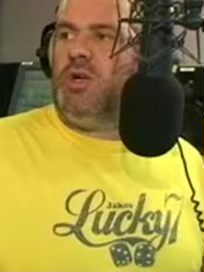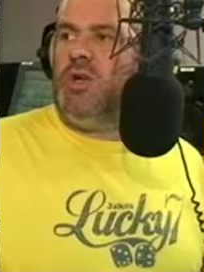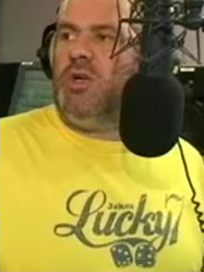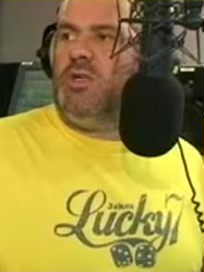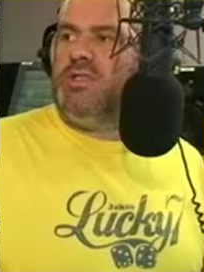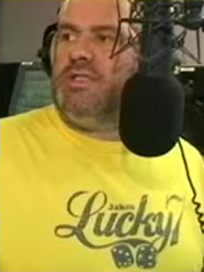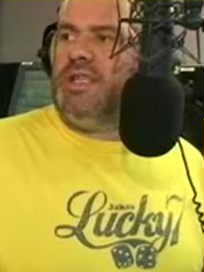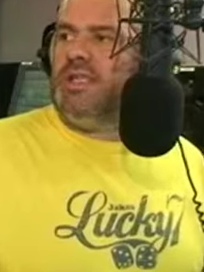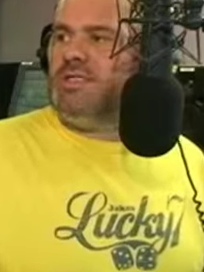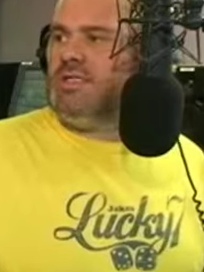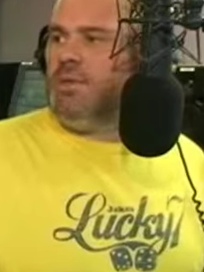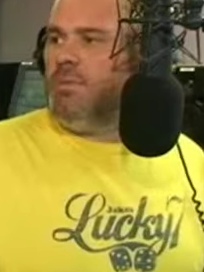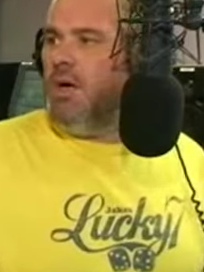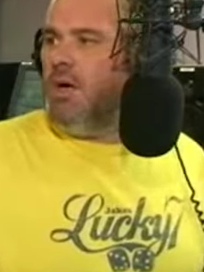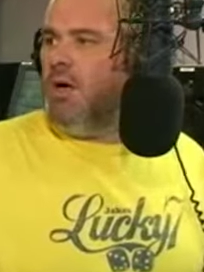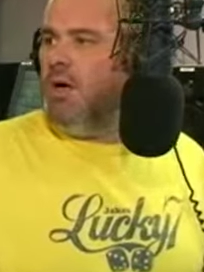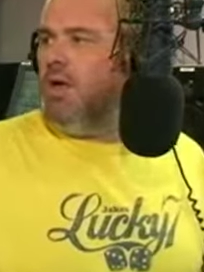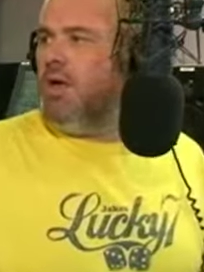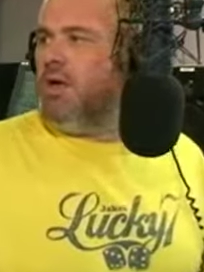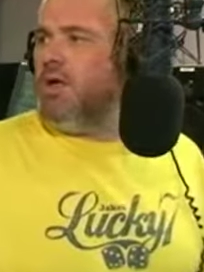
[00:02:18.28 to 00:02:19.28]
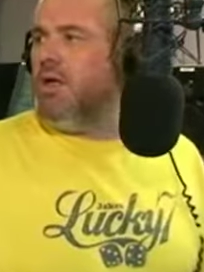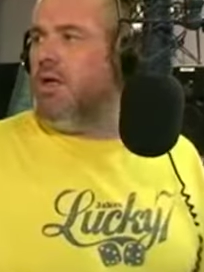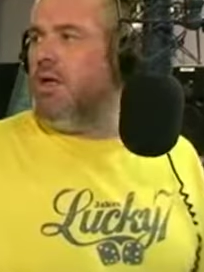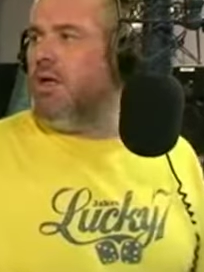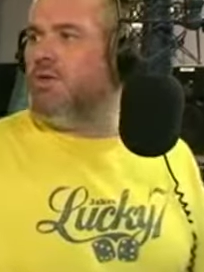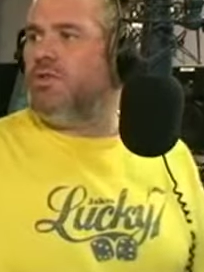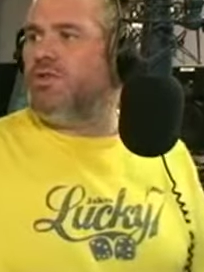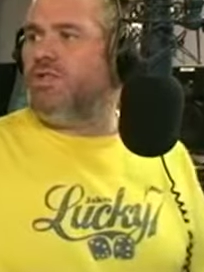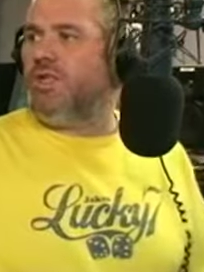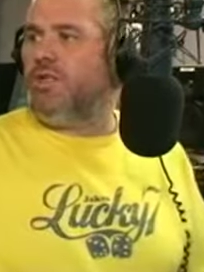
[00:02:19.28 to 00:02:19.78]
booker Zanzibar. You hmm.
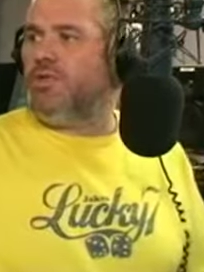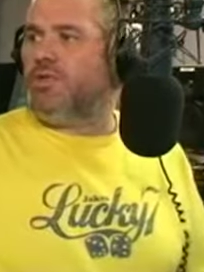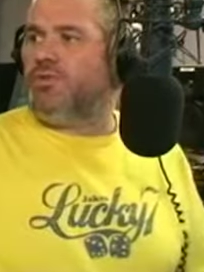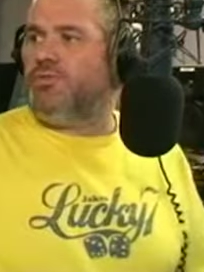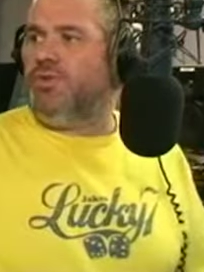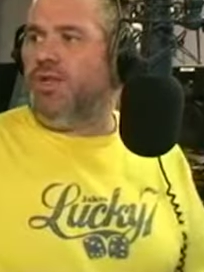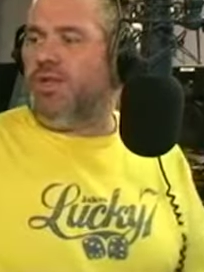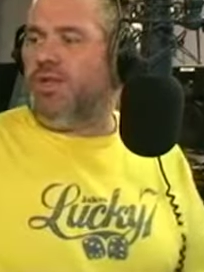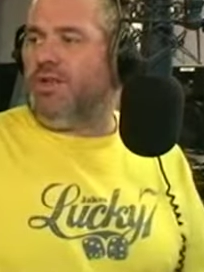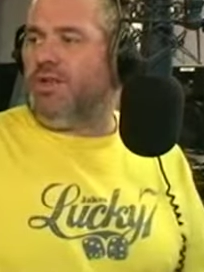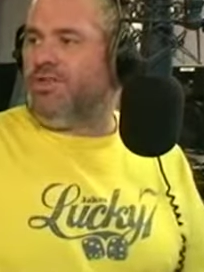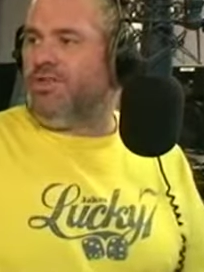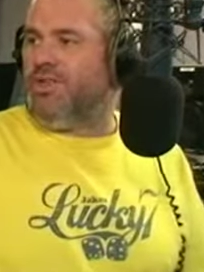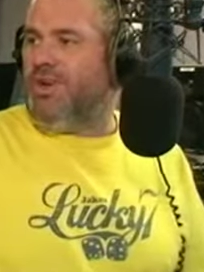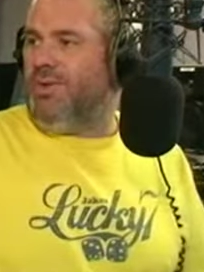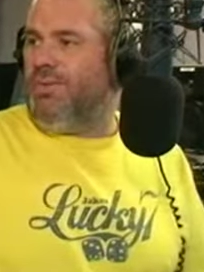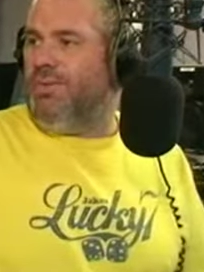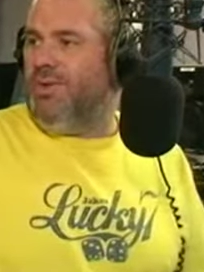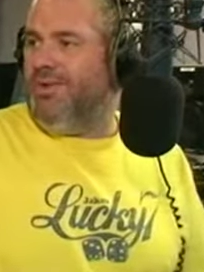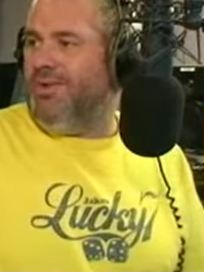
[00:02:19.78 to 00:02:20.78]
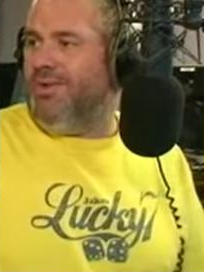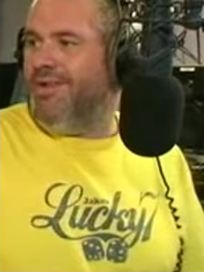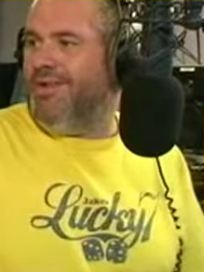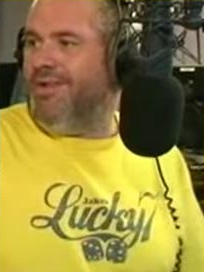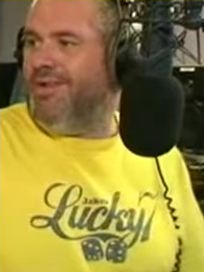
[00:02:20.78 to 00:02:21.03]
know, she does a really good job,